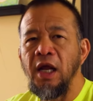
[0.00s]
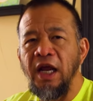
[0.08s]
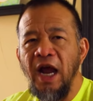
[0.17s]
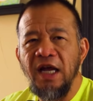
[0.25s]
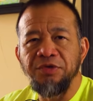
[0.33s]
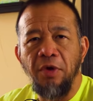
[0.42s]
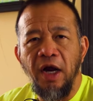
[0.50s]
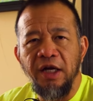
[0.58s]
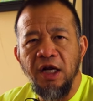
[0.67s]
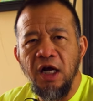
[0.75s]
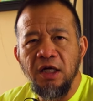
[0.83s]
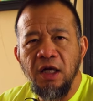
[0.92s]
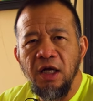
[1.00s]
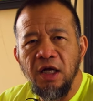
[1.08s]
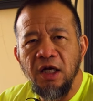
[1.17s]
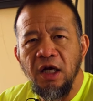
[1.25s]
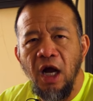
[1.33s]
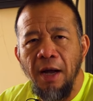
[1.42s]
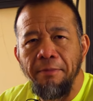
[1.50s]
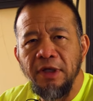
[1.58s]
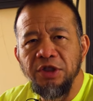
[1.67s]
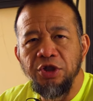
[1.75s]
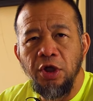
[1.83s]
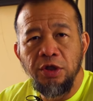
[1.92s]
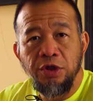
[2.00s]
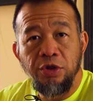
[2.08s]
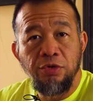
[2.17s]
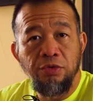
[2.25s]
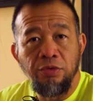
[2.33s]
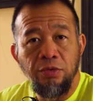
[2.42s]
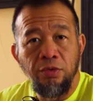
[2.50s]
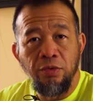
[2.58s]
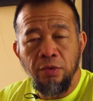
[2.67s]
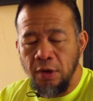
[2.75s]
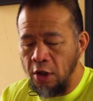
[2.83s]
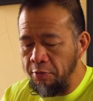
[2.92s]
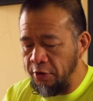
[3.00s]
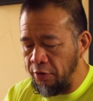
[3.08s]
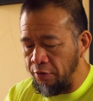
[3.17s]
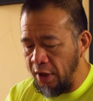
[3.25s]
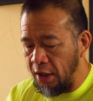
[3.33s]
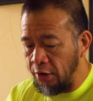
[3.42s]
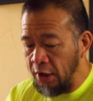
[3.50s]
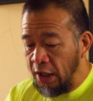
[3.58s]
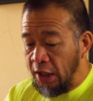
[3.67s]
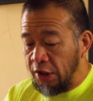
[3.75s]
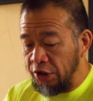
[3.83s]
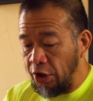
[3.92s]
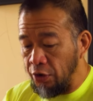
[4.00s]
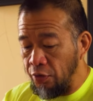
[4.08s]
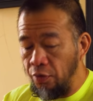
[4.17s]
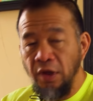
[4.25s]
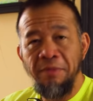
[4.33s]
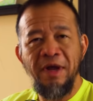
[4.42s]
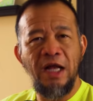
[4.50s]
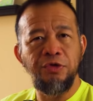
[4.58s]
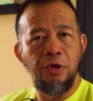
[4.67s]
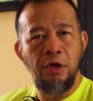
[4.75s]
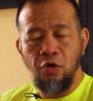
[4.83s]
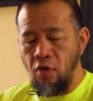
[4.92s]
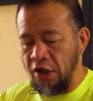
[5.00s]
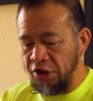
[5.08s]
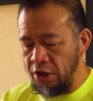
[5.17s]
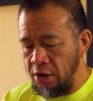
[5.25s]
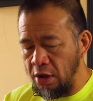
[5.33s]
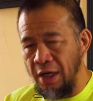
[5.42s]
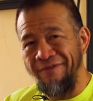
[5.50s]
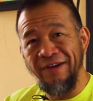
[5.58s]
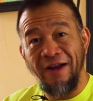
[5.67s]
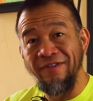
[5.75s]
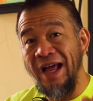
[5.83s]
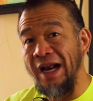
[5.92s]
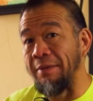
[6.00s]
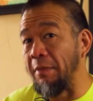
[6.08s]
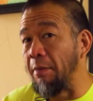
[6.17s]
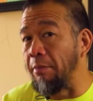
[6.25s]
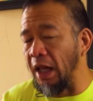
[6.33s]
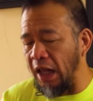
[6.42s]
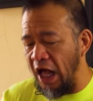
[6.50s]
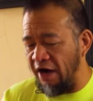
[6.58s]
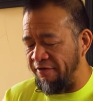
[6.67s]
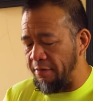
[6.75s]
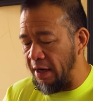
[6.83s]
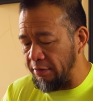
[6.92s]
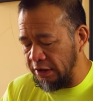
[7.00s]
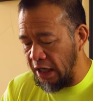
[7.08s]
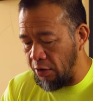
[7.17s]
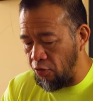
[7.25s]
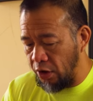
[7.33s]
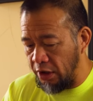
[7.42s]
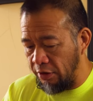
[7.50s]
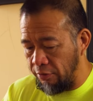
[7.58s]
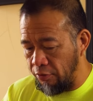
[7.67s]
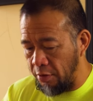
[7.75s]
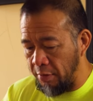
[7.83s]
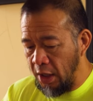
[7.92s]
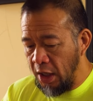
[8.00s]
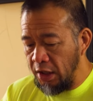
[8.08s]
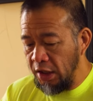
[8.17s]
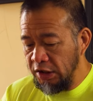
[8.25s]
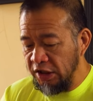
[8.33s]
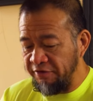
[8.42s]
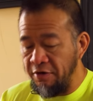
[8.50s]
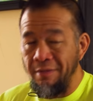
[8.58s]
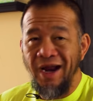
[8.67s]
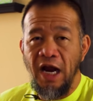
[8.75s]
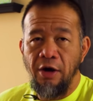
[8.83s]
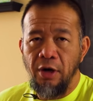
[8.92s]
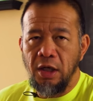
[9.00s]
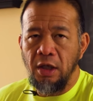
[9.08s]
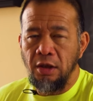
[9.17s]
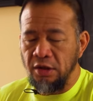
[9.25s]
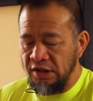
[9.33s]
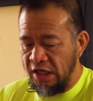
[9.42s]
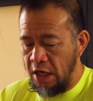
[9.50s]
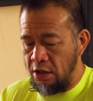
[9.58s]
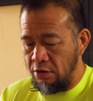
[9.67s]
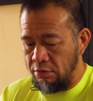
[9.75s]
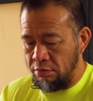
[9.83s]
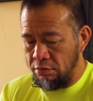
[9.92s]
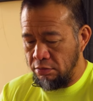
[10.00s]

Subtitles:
Hey guys, Ryan Young, Kama Jiu-Jitsu. I hope you're doing well. So let me answer another question. I've got a lot of them and I'm just kind of working through them. This is from Eric Lozano.